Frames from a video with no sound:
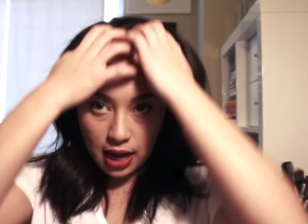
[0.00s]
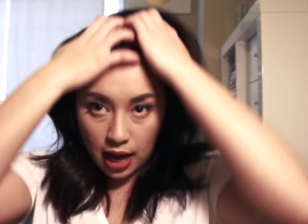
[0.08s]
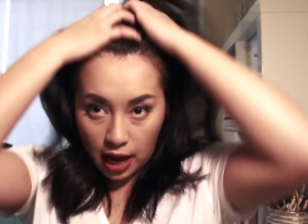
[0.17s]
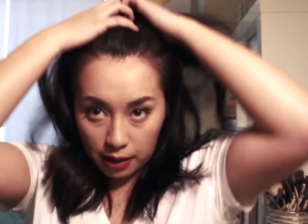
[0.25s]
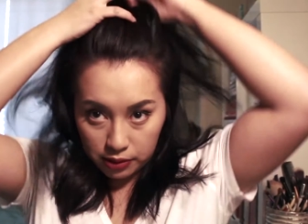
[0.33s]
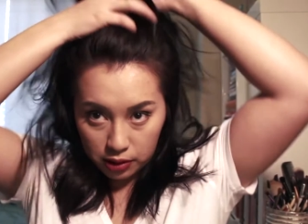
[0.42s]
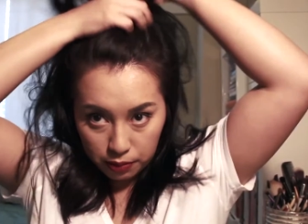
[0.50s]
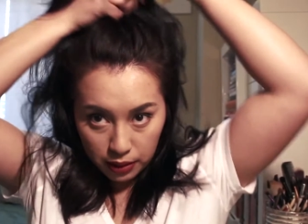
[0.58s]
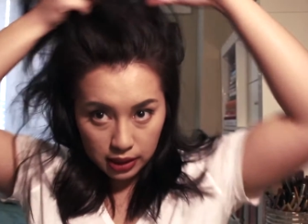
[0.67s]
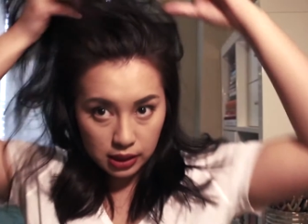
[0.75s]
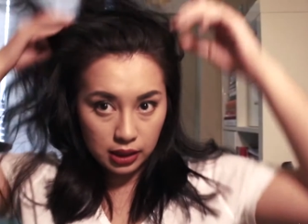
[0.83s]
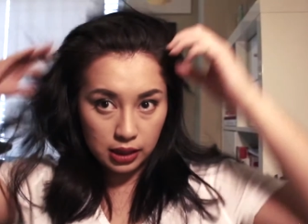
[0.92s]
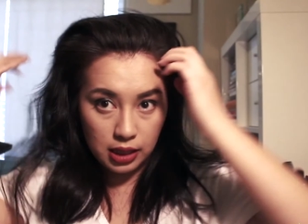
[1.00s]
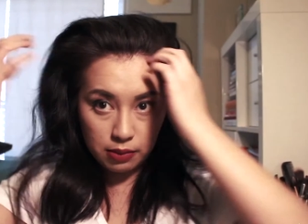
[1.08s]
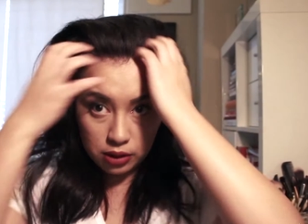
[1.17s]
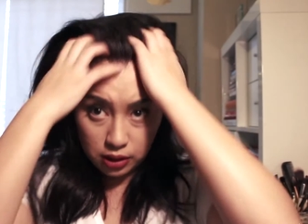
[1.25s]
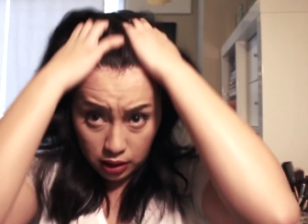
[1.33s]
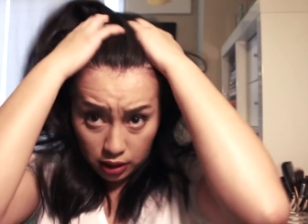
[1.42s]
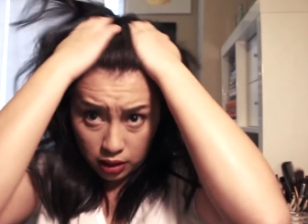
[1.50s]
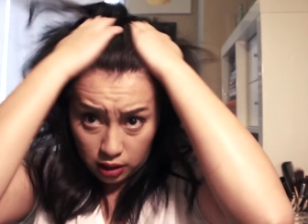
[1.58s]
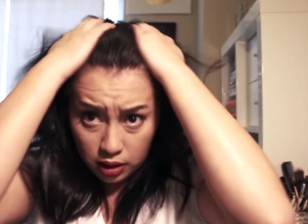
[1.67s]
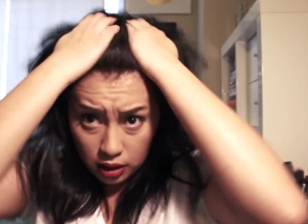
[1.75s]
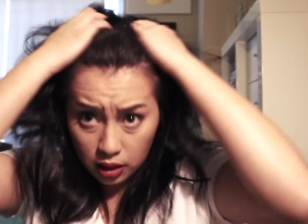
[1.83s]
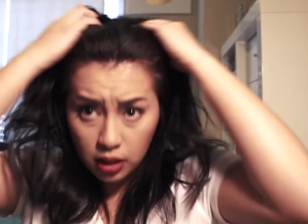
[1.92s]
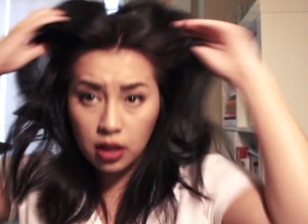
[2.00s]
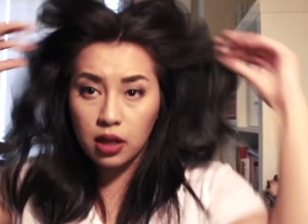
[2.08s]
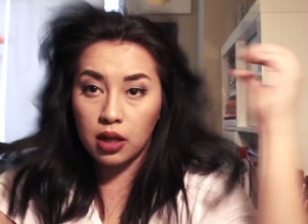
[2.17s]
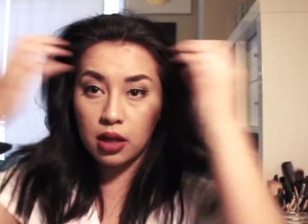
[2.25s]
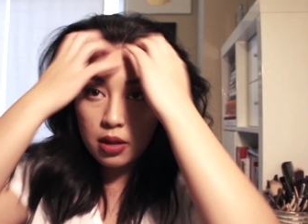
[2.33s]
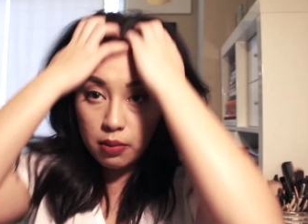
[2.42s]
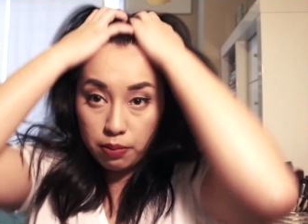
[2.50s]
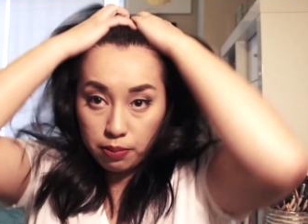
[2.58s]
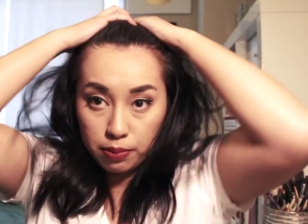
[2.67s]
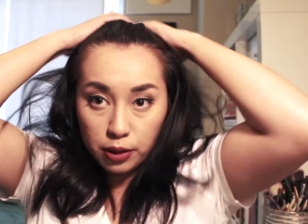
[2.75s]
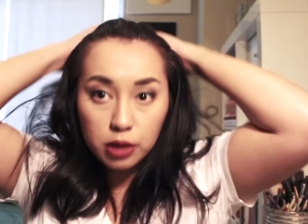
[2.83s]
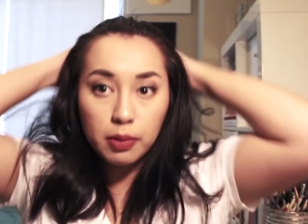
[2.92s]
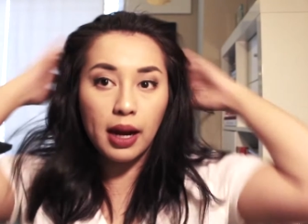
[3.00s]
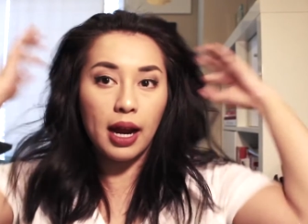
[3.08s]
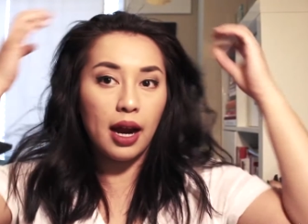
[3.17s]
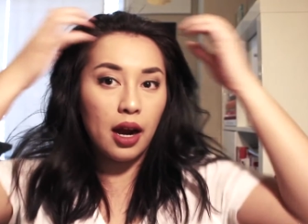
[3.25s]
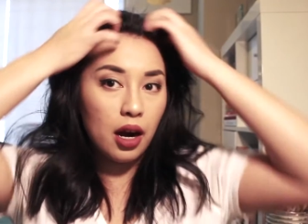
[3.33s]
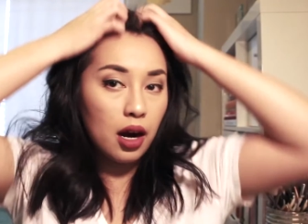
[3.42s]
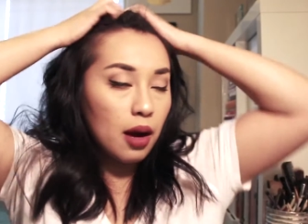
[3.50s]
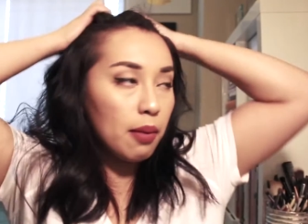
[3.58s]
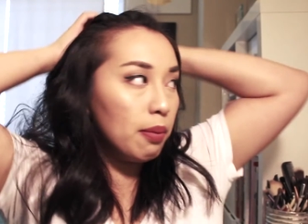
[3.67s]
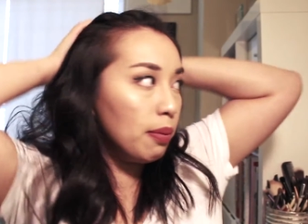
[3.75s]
So basically I'm just going to brush my hair